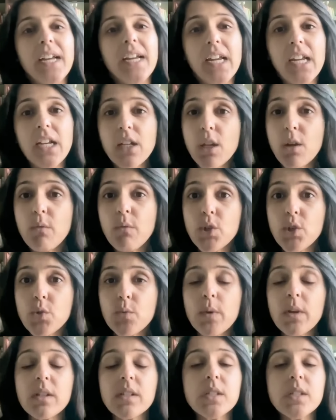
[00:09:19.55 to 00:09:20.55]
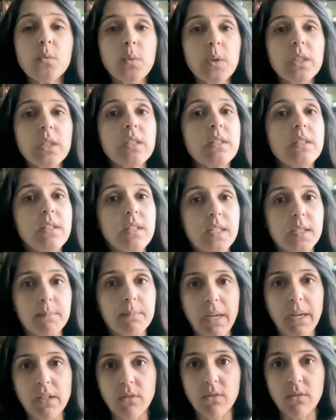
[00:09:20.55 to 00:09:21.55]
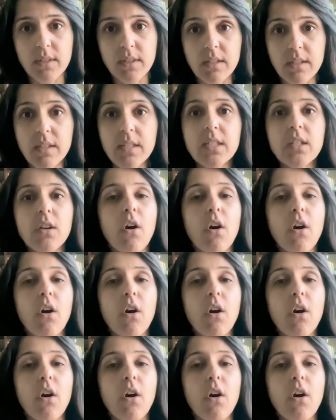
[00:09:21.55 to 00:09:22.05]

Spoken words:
Individuals with dysbiosis